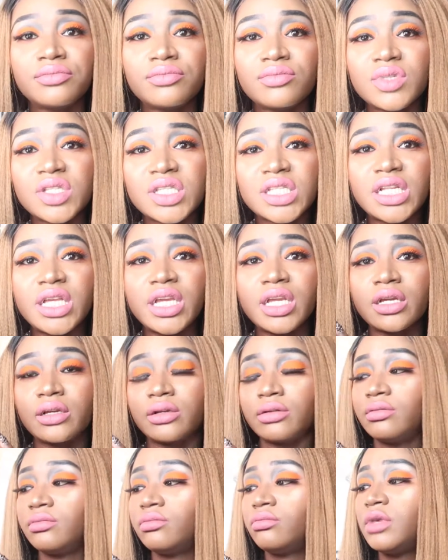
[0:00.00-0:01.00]
sleek
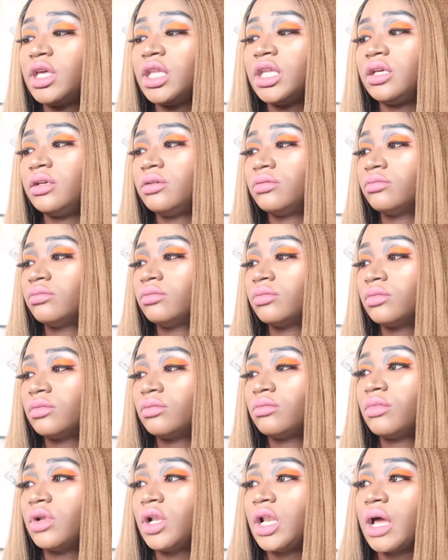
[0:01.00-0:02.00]
mini
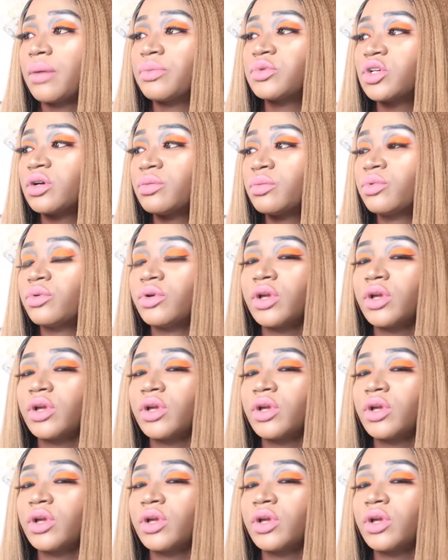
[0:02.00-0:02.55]
laptop.